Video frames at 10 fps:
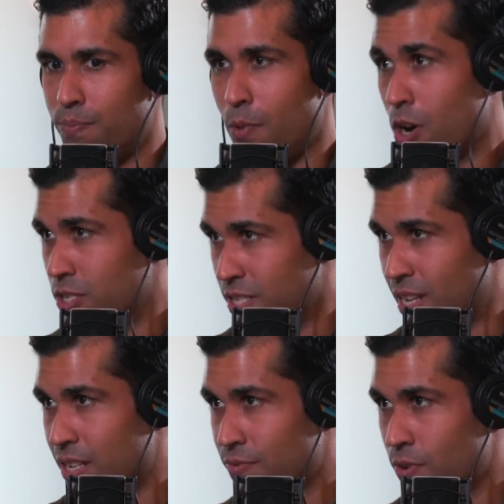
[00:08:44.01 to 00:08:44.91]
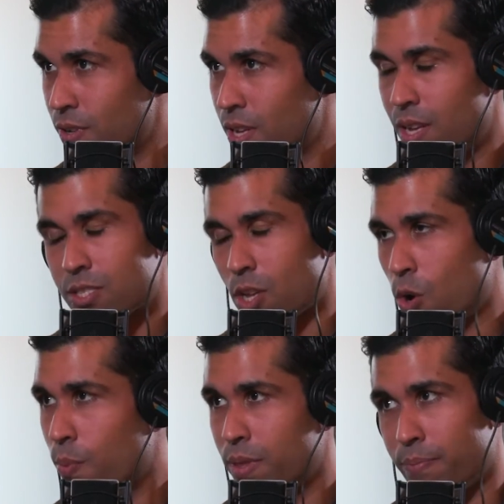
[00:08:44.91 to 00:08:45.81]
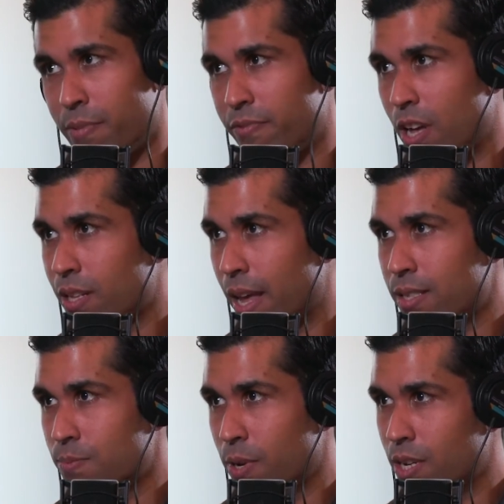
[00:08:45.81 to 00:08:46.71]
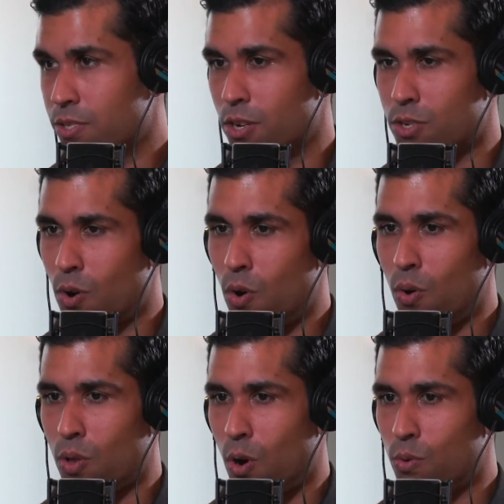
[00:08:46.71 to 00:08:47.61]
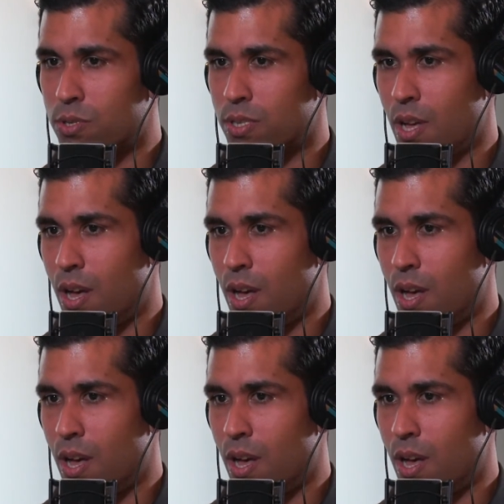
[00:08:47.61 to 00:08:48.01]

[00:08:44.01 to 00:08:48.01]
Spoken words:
are successful, it's going to open the floodgates, because there's a whole host